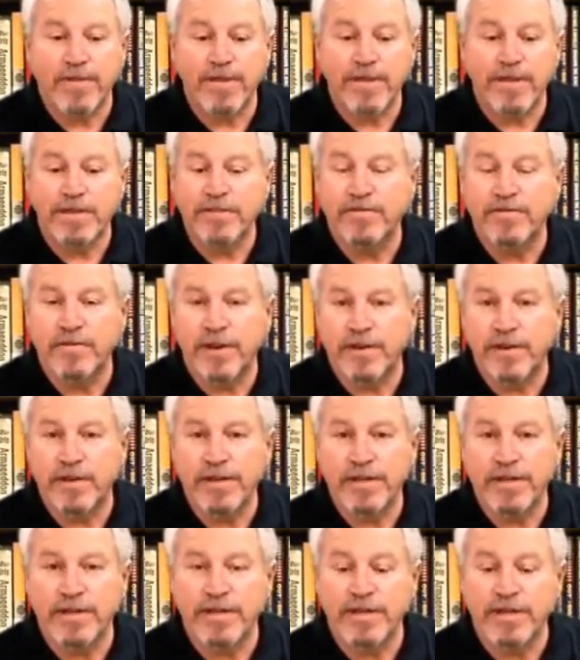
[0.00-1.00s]
It is
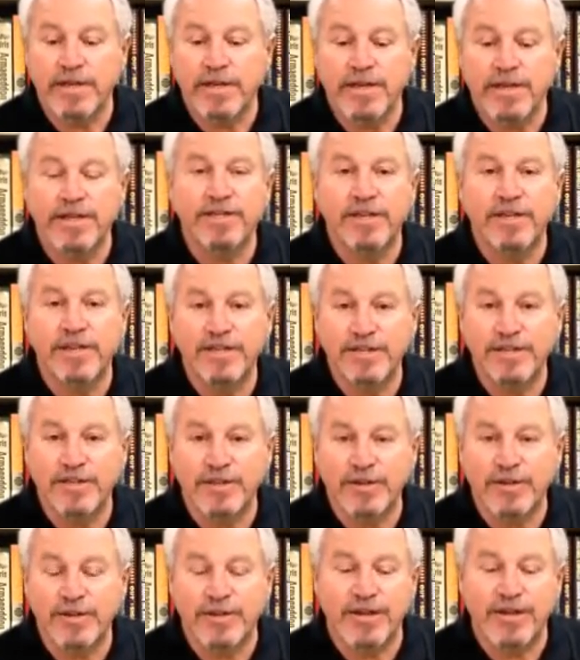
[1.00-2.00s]
very
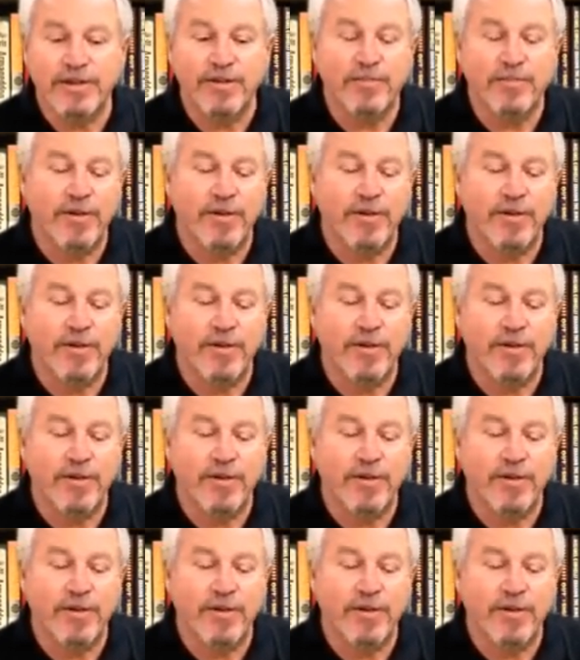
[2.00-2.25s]
egotistical on